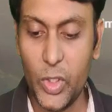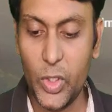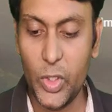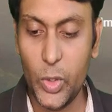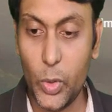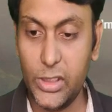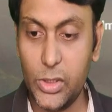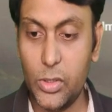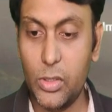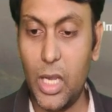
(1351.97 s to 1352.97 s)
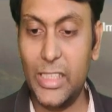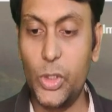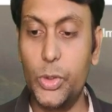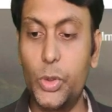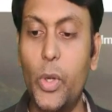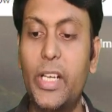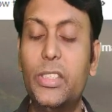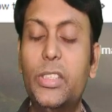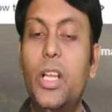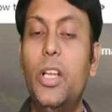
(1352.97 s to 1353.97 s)
can just ask your
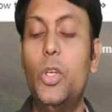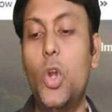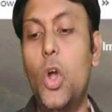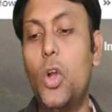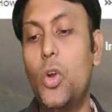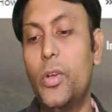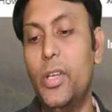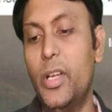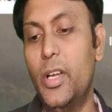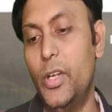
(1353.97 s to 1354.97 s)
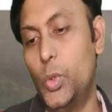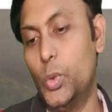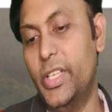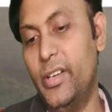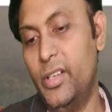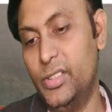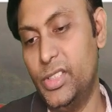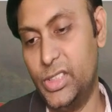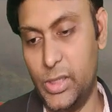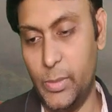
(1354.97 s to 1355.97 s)
students to log on to their
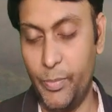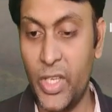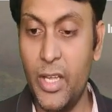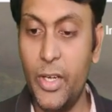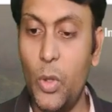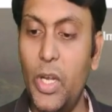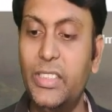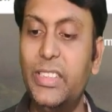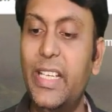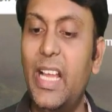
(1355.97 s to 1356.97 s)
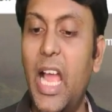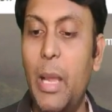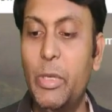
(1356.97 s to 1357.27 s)
system. Now let's say I'm a